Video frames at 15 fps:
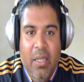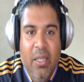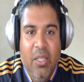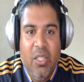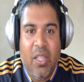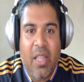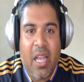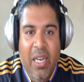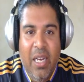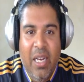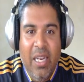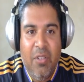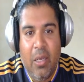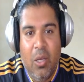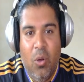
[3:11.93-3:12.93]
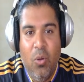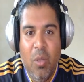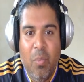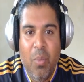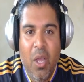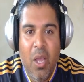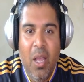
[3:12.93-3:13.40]
So that leaves
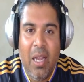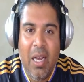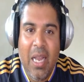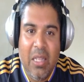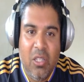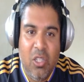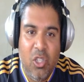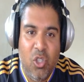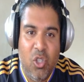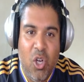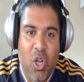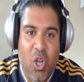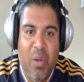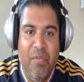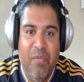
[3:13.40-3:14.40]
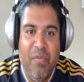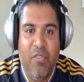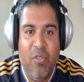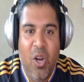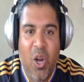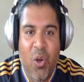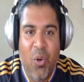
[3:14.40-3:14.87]
Hülkenberg, Lance Stroll, and
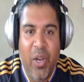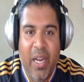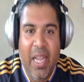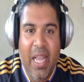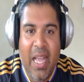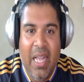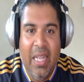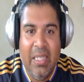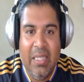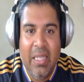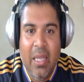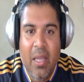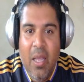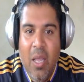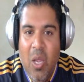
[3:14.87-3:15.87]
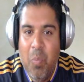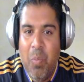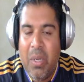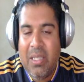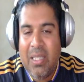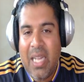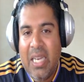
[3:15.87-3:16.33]
Ferrari as
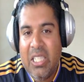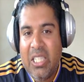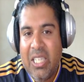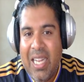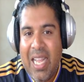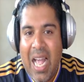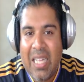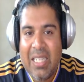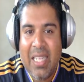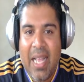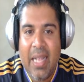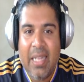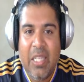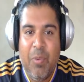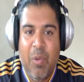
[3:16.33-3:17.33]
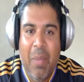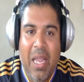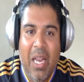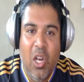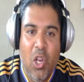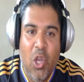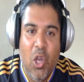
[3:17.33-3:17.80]
potentially assets that we
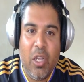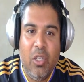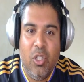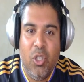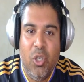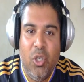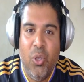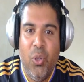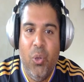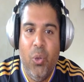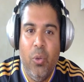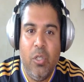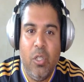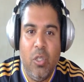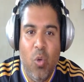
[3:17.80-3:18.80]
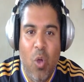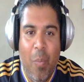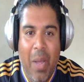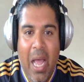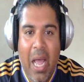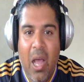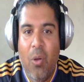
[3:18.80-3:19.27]
may look to
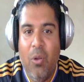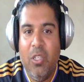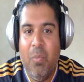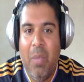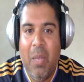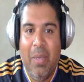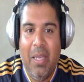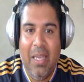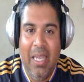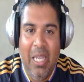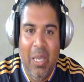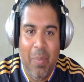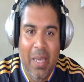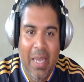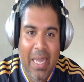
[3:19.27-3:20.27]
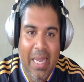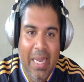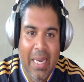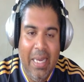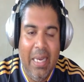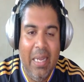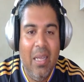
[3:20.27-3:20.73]
swap out, maybe keep
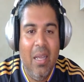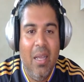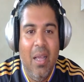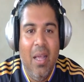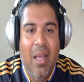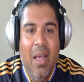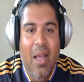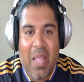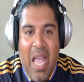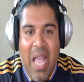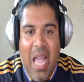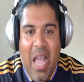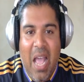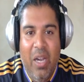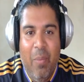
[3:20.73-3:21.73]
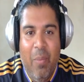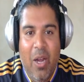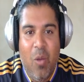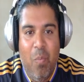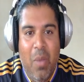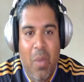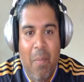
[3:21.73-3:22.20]
in. Haven't really made
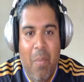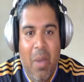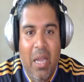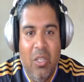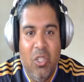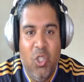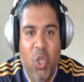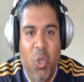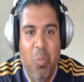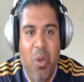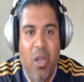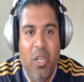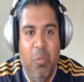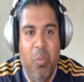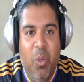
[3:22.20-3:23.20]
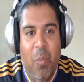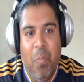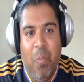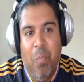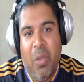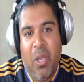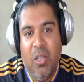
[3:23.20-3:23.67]
up my mind too much,
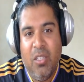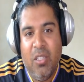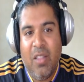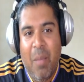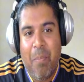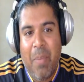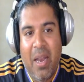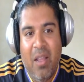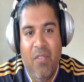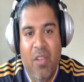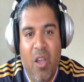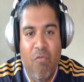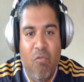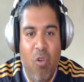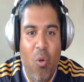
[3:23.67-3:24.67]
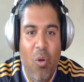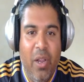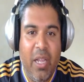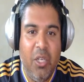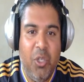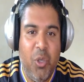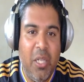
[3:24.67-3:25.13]
but because of that benefit of
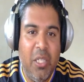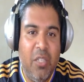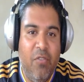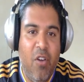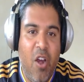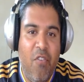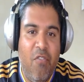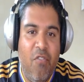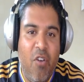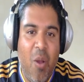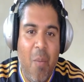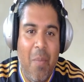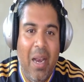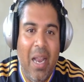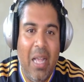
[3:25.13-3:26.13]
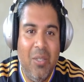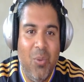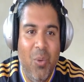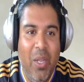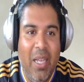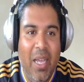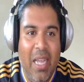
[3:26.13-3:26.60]
rolling a transfer from
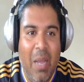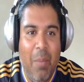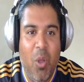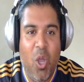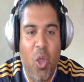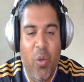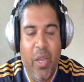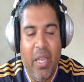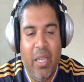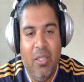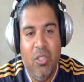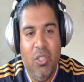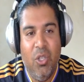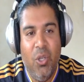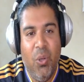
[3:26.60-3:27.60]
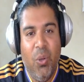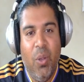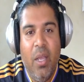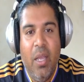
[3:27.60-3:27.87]
last week, I am going into